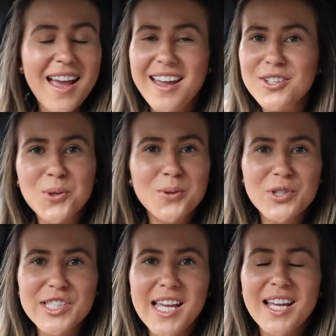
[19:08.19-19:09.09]
and you're all
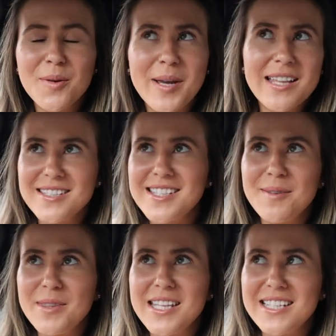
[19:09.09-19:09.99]
just like about the
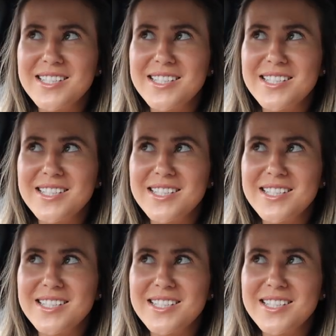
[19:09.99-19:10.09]
same thing.